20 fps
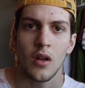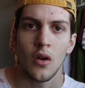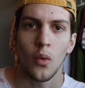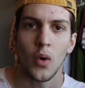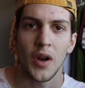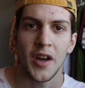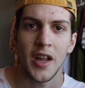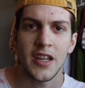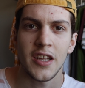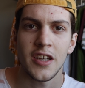
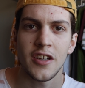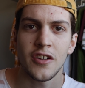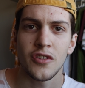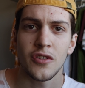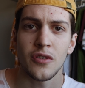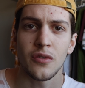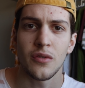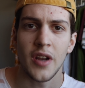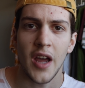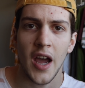What I need to
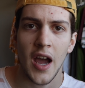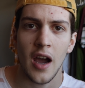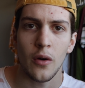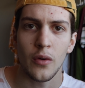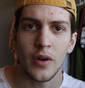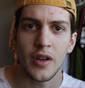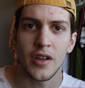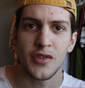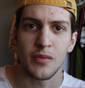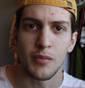do
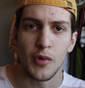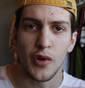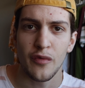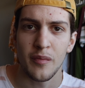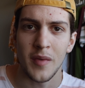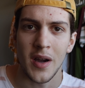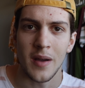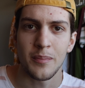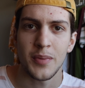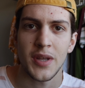now is
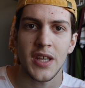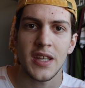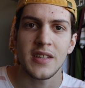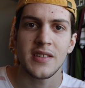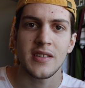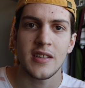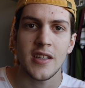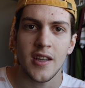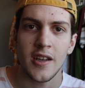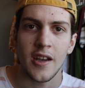move my P
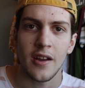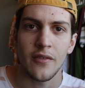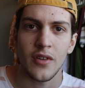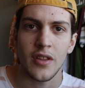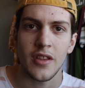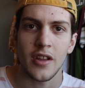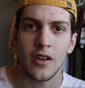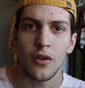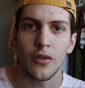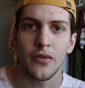C and
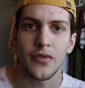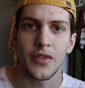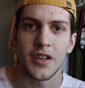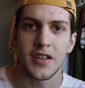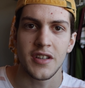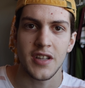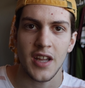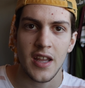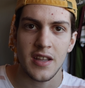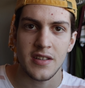everything off the
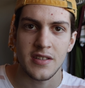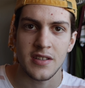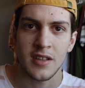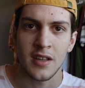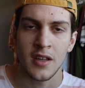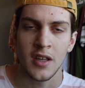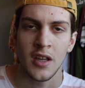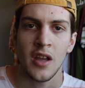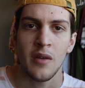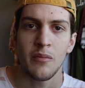
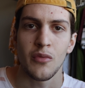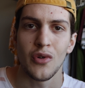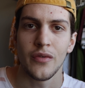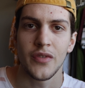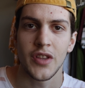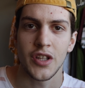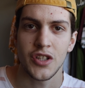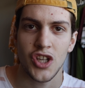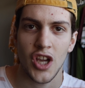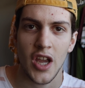desk,
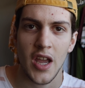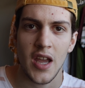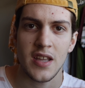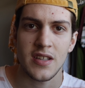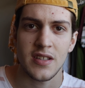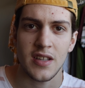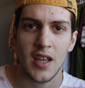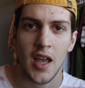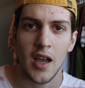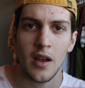move the
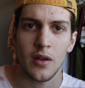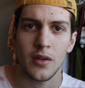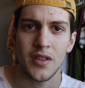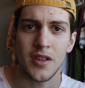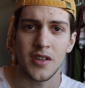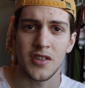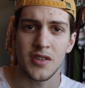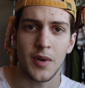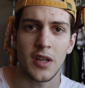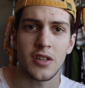chairs out.
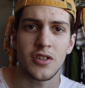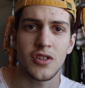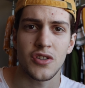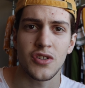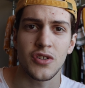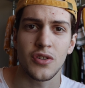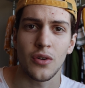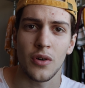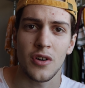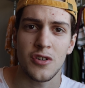There's a bunch of
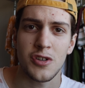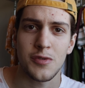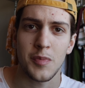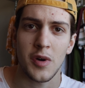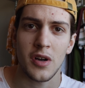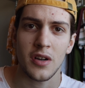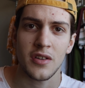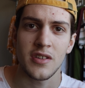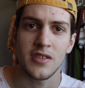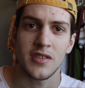storage
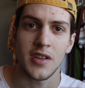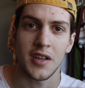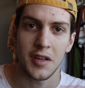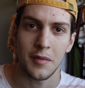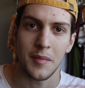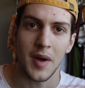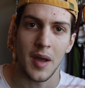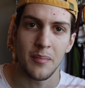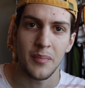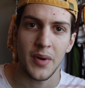boxes under
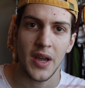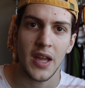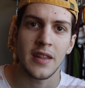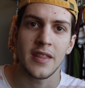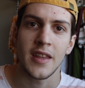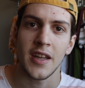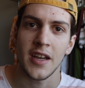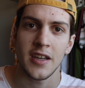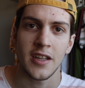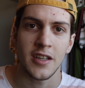my bed
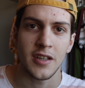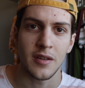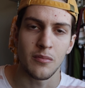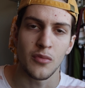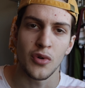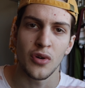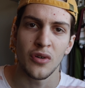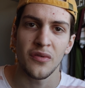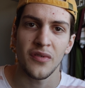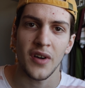that I need to
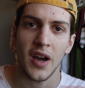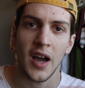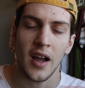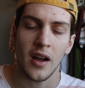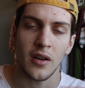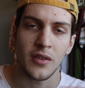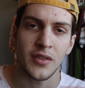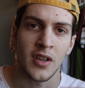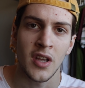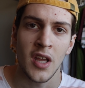move
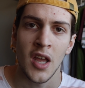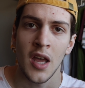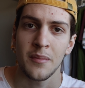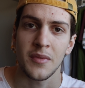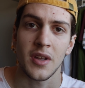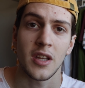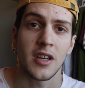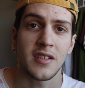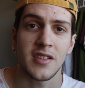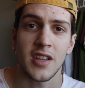out. I'm
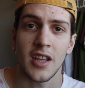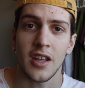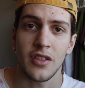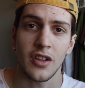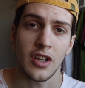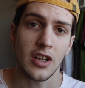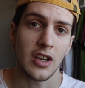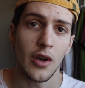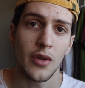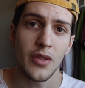gonna take the
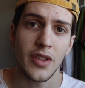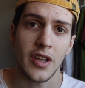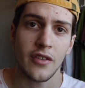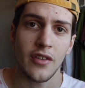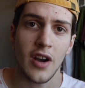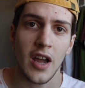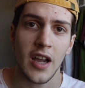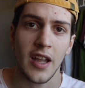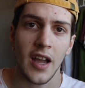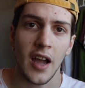clothing
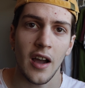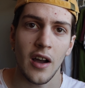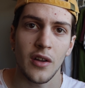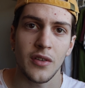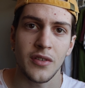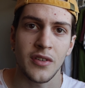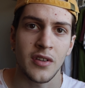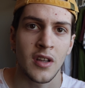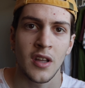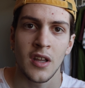rack out.
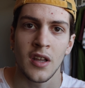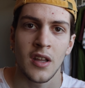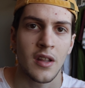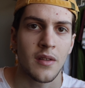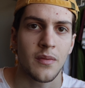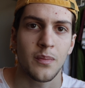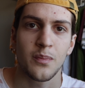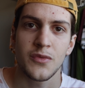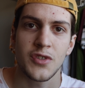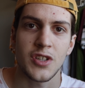
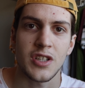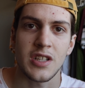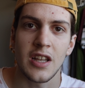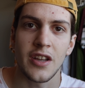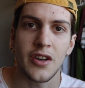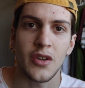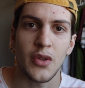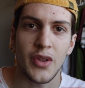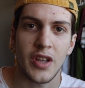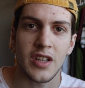Just
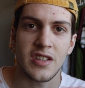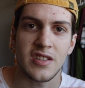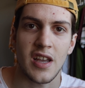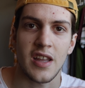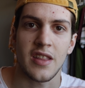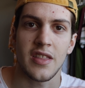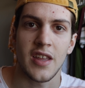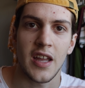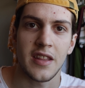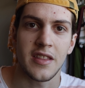little things like
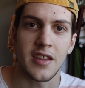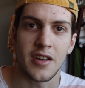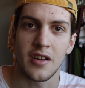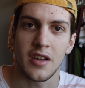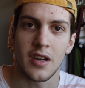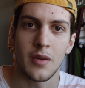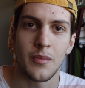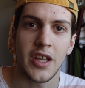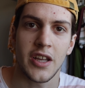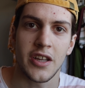that that are gonna
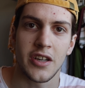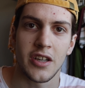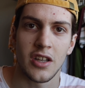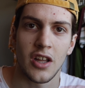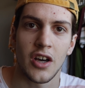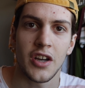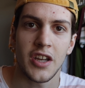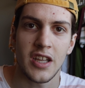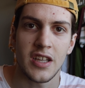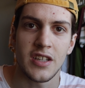make it a
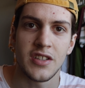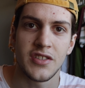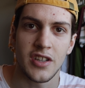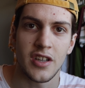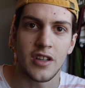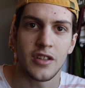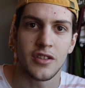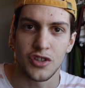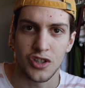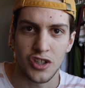lot
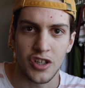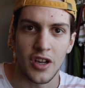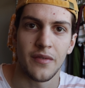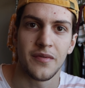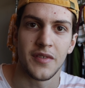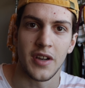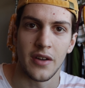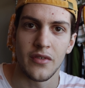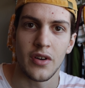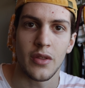easier to shift
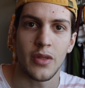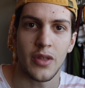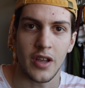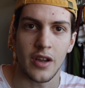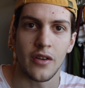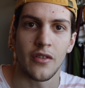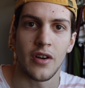everything